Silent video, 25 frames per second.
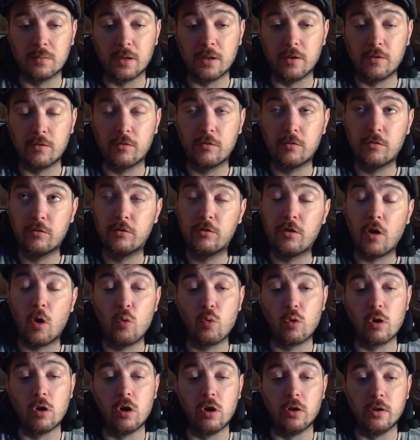is so
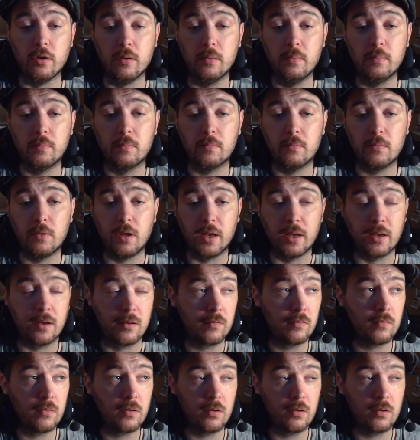good. Like,